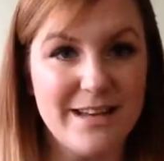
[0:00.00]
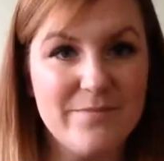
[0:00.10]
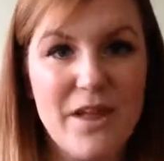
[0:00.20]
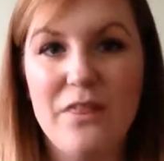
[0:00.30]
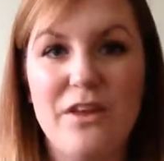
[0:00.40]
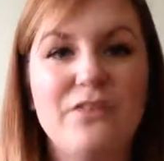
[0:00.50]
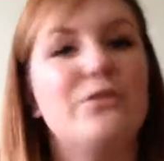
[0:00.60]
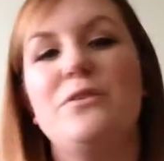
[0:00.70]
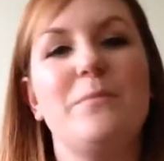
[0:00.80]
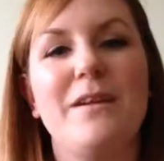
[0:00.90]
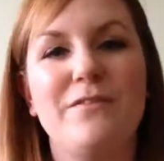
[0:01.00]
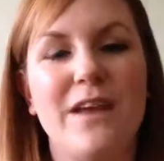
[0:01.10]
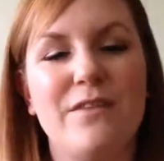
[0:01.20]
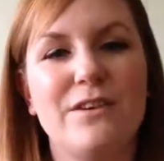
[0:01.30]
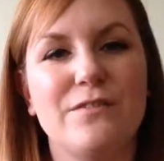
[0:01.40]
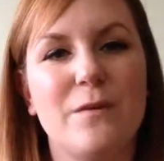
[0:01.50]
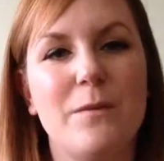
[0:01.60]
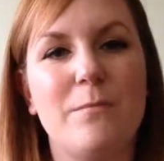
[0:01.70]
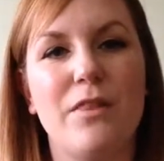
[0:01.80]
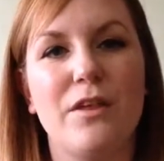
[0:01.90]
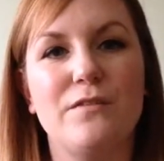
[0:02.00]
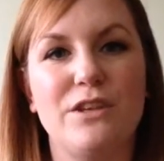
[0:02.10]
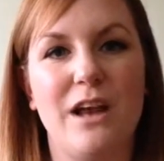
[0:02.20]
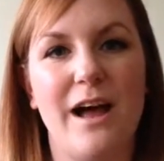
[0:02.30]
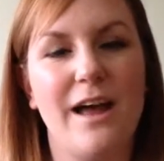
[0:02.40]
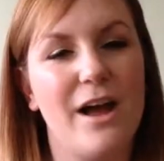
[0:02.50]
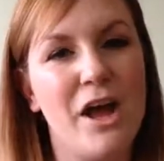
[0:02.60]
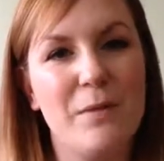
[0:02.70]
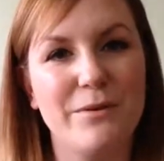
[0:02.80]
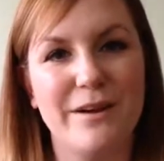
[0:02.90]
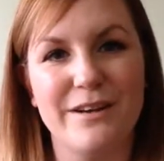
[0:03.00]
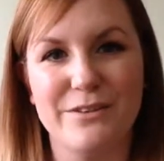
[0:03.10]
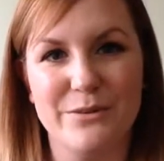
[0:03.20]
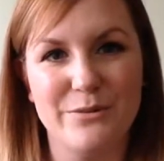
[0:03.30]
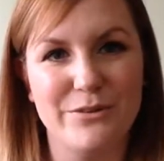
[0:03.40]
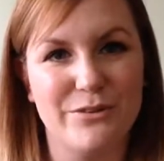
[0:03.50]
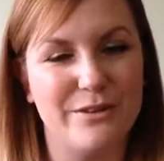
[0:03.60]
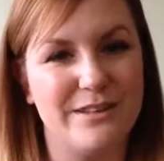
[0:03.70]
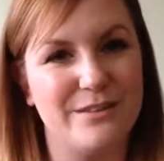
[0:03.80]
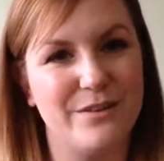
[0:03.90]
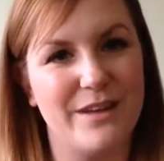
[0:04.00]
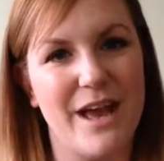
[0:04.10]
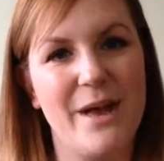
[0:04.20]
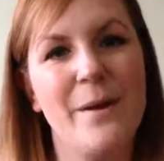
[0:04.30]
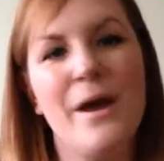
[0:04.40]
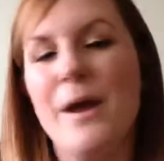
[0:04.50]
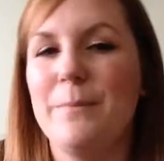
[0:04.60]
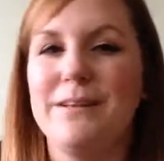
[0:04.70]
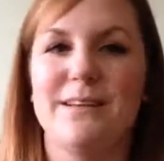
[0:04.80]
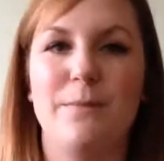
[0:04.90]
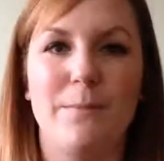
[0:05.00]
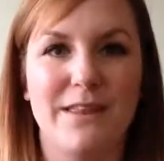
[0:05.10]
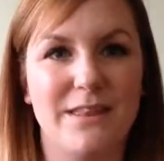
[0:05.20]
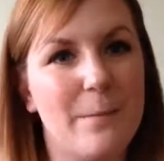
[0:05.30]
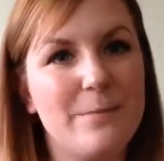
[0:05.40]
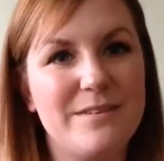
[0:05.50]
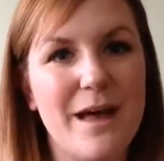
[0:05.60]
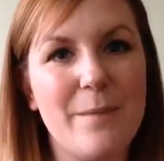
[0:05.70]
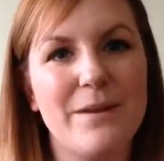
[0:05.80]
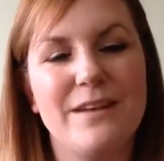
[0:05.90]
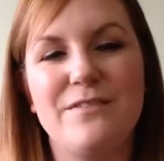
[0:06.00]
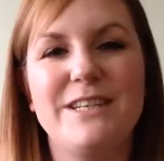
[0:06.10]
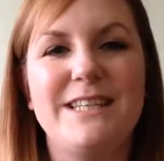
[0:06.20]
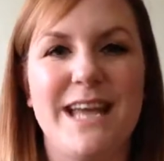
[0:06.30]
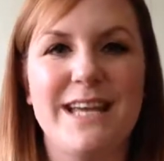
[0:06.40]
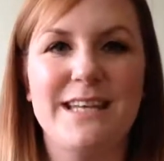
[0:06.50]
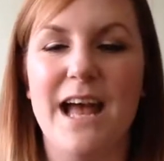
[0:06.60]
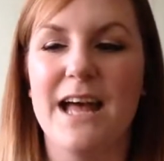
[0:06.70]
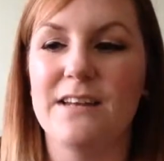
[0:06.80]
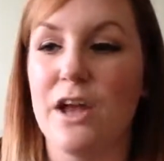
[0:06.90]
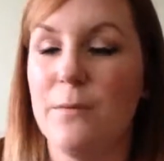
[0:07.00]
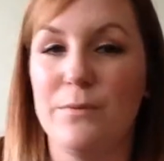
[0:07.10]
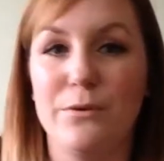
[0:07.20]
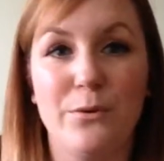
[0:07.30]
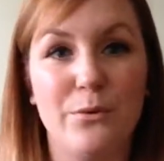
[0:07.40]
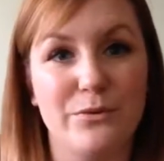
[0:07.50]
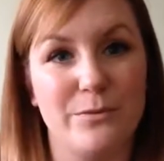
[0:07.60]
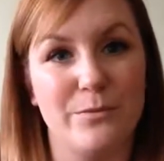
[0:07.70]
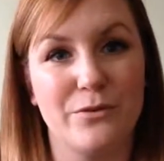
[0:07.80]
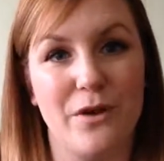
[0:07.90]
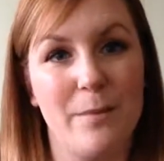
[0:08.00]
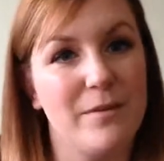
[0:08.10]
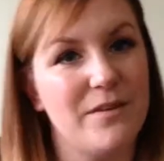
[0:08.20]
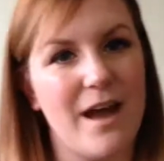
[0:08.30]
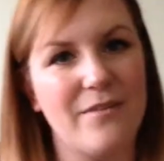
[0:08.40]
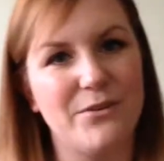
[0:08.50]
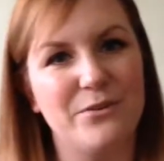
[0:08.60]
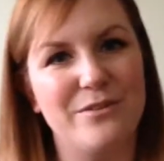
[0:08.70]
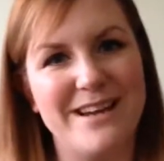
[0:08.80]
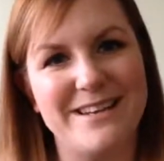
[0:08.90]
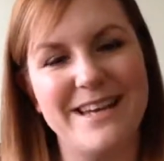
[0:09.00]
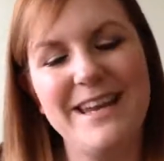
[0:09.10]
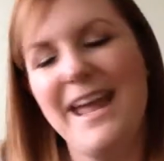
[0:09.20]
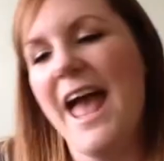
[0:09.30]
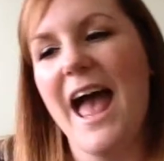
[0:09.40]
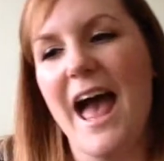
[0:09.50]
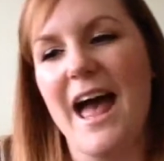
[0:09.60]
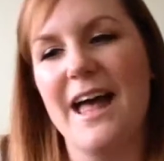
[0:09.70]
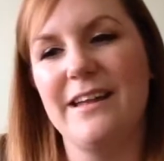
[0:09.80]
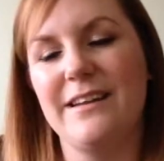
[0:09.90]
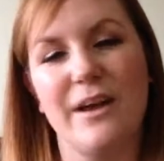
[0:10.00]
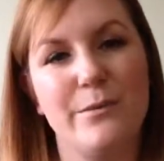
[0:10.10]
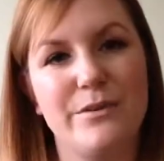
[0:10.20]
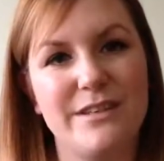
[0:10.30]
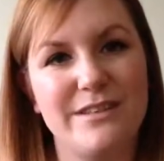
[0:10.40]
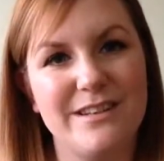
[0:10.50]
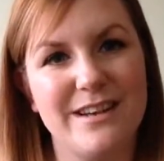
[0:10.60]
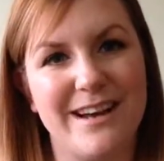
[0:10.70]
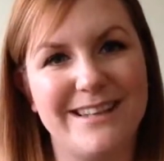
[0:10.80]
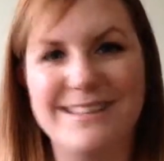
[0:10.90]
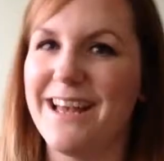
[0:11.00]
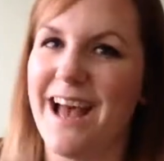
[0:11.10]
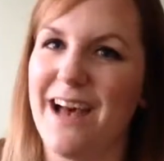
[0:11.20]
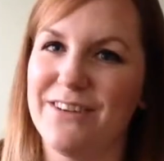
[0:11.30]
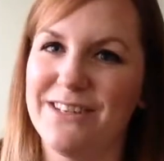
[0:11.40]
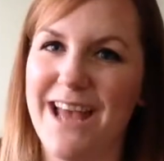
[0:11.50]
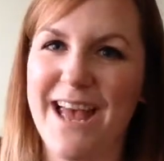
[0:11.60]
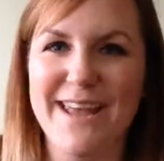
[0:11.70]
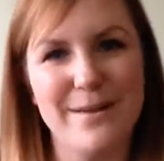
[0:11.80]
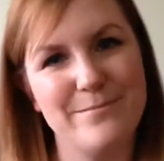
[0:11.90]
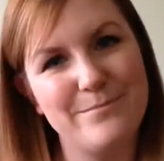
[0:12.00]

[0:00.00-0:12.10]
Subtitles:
it. Those are all of my favourites from the month of July. I hope you guys all enjoyed this video. Please give me a big thumbs up if you did, and I hope you all subscribe if you haven't already. And I will see you soon, guys. Have a good day.